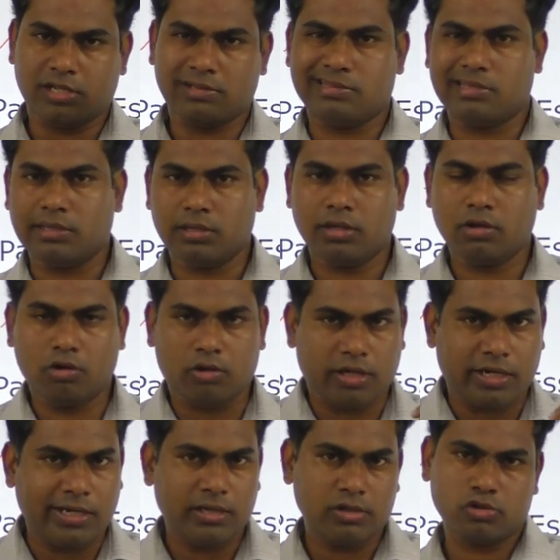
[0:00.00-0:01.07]
thinking on the
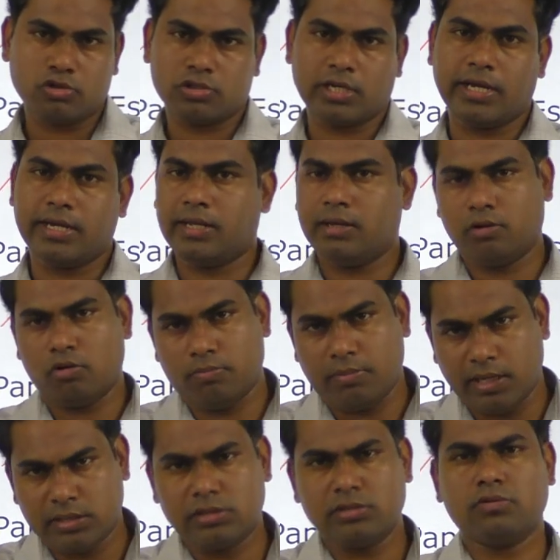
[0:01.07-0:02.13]
Indian society to
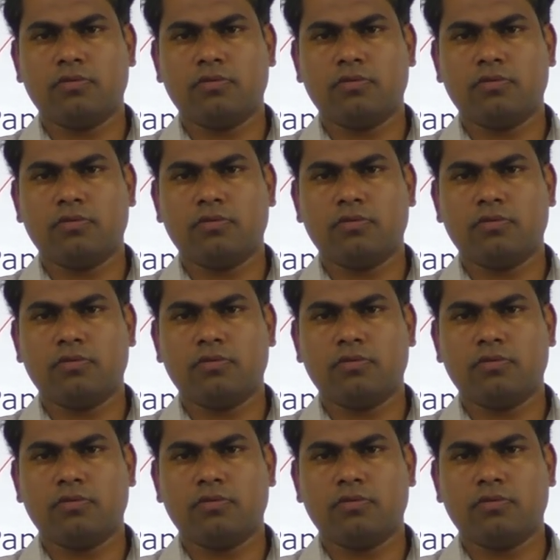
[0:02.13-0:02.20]
make sense